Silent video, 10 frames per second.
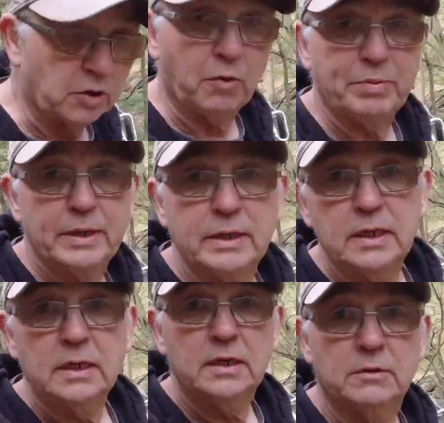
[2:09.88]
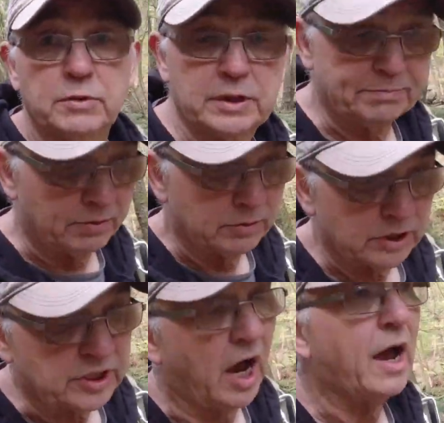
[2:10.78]
up and where the
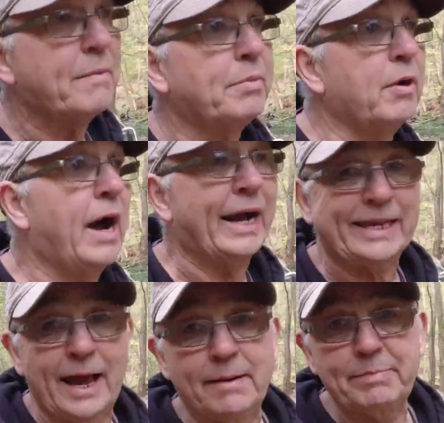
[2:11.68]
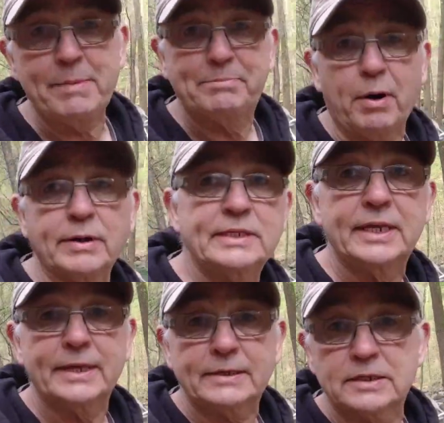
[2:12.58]
bunkers are, but I can't pinpoint
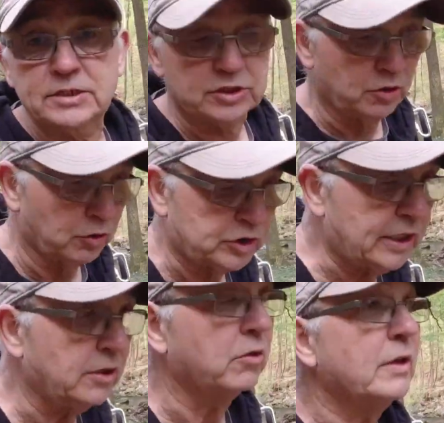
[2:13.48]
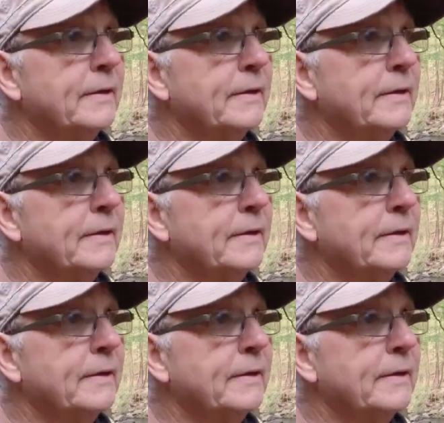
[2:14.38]
it because there's no signal.